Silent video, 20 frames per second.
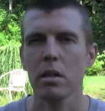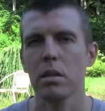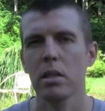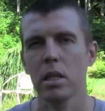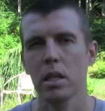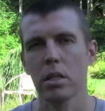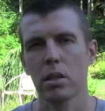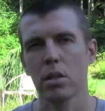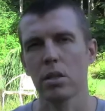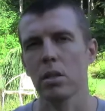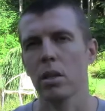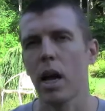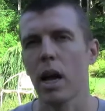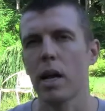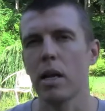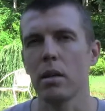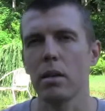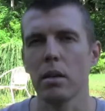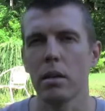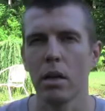to your
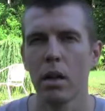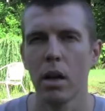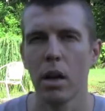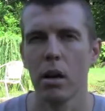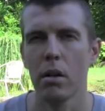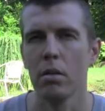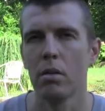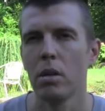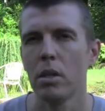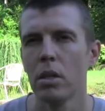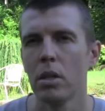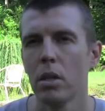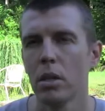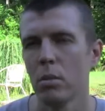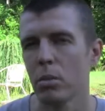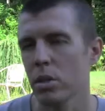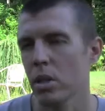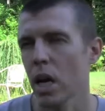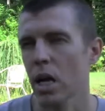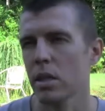site, you know.
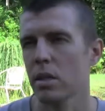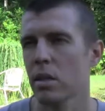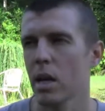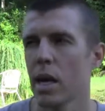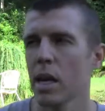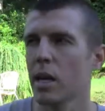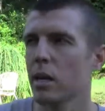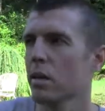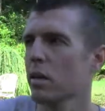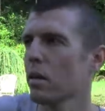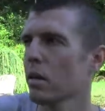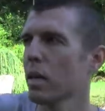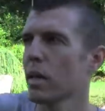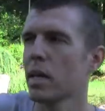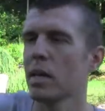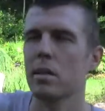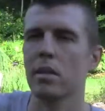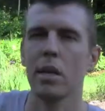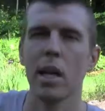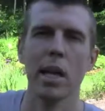Besides, they get the
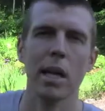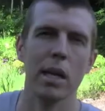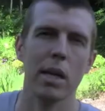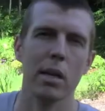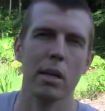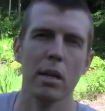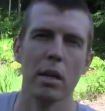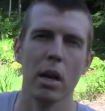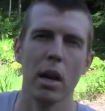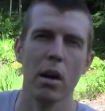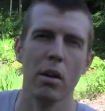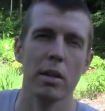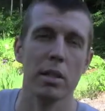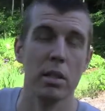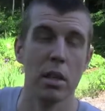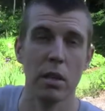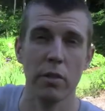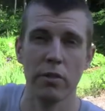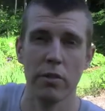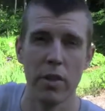links, they get, you know,
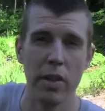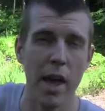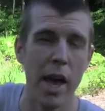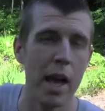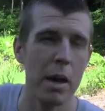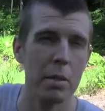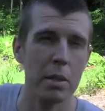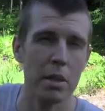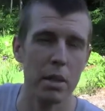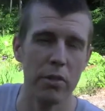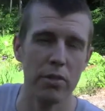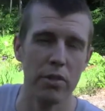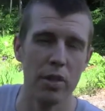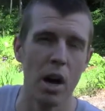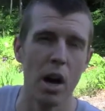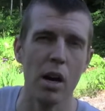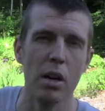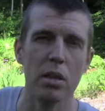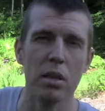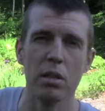it's good for them, it's good for
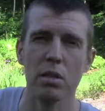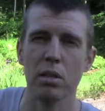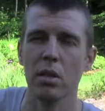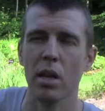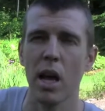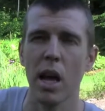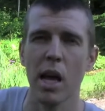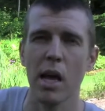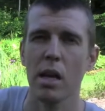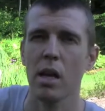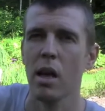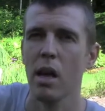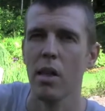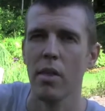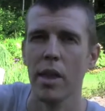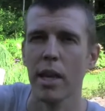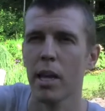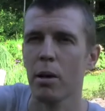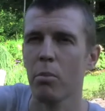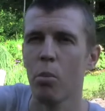the article site,
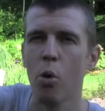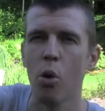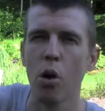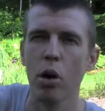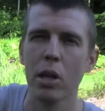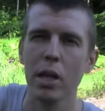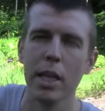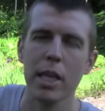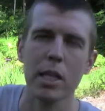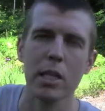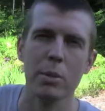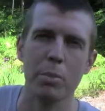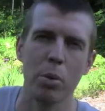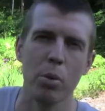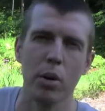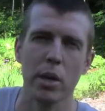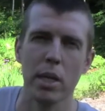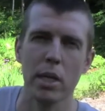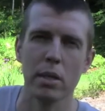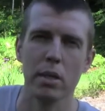they get more links
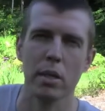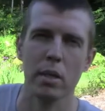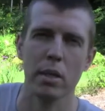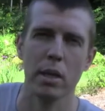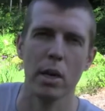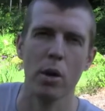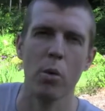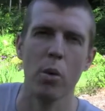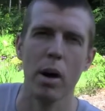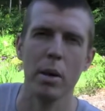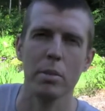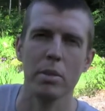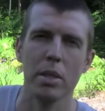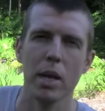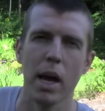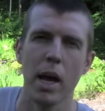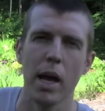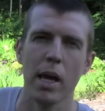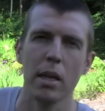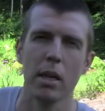pointing to their
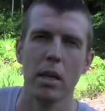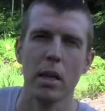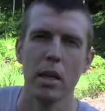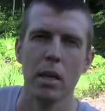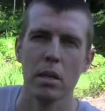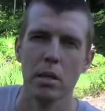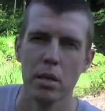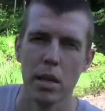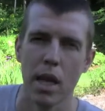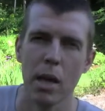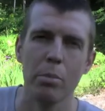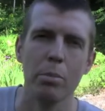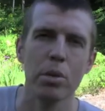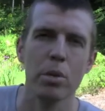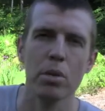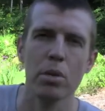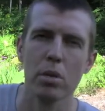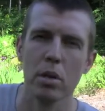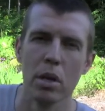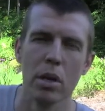website, so that
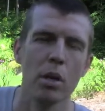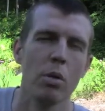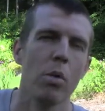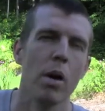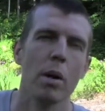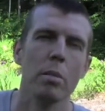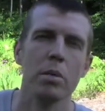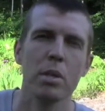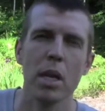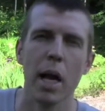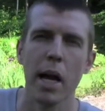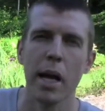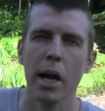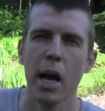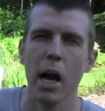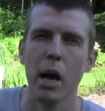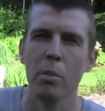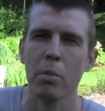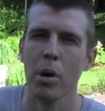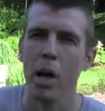boosts their website
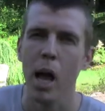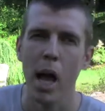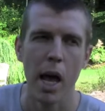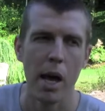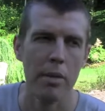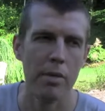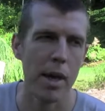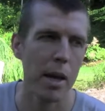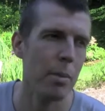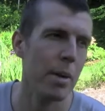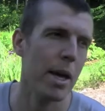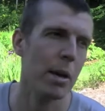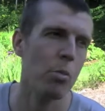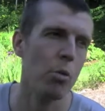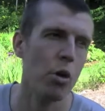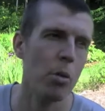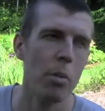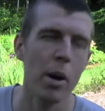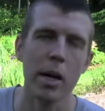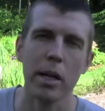up, and they make
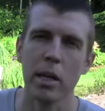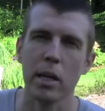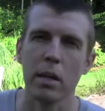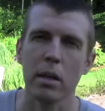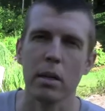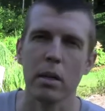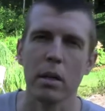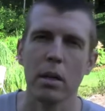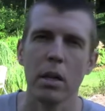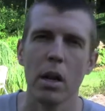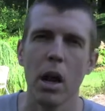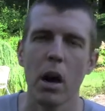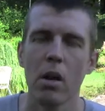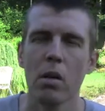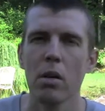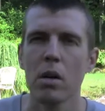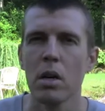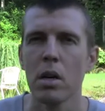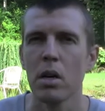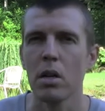more money, you
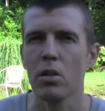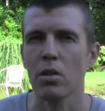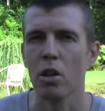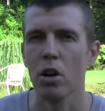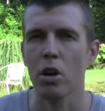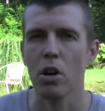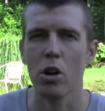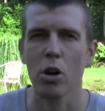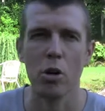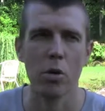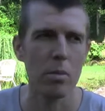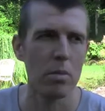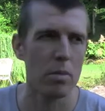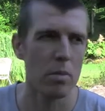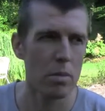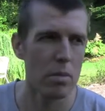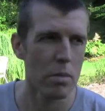know. So,